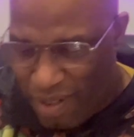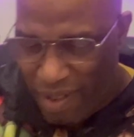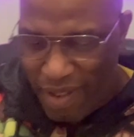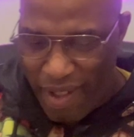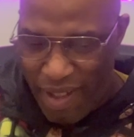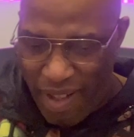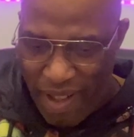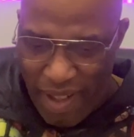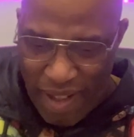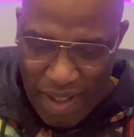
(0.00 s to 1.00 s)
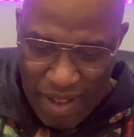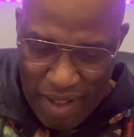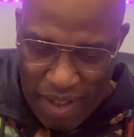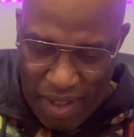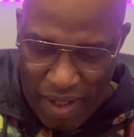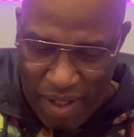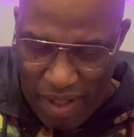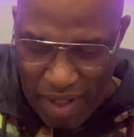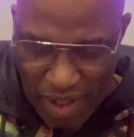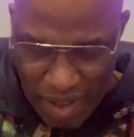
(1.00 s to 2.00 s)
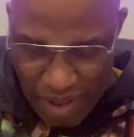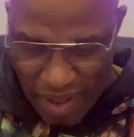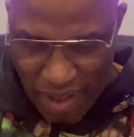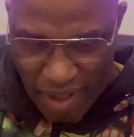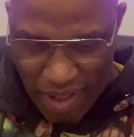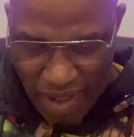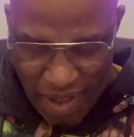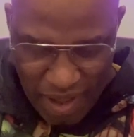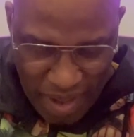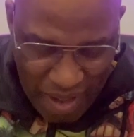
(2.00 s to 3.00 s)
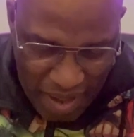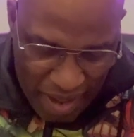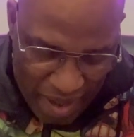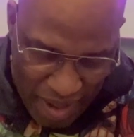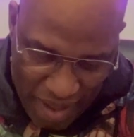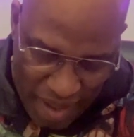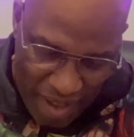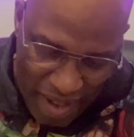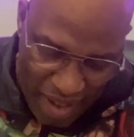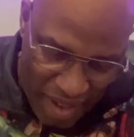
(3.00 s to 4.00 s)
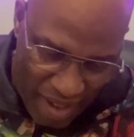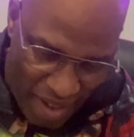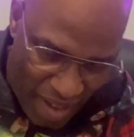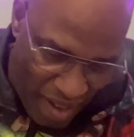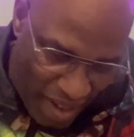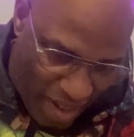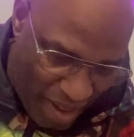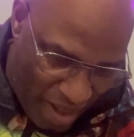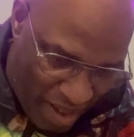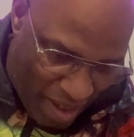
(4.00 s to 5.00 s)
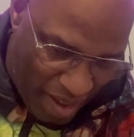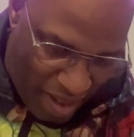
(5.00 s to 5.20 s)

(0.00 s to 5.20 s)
(no one is talking)